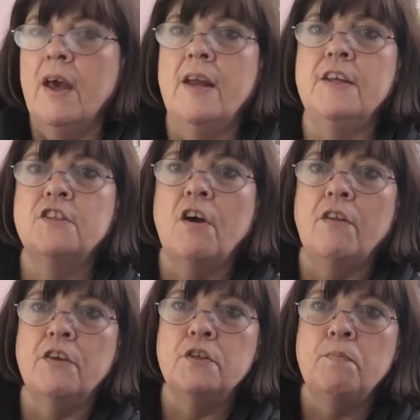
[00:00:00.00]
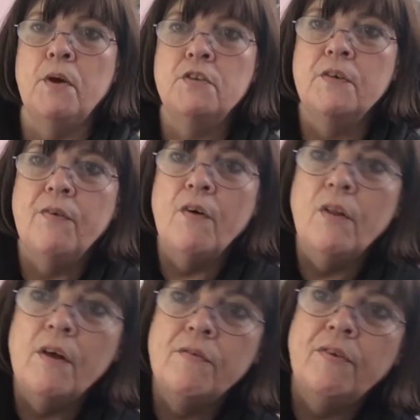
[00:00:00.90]
and it's got this
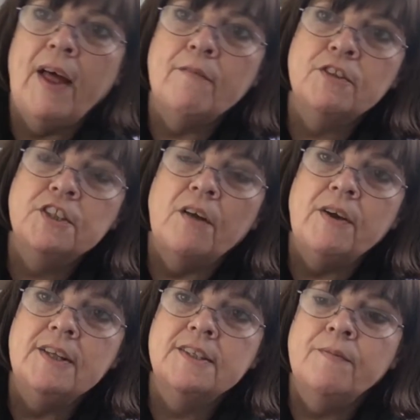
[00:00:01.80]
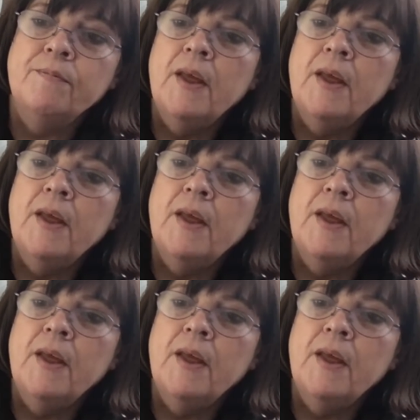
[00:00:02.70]
beautiful flounce on it.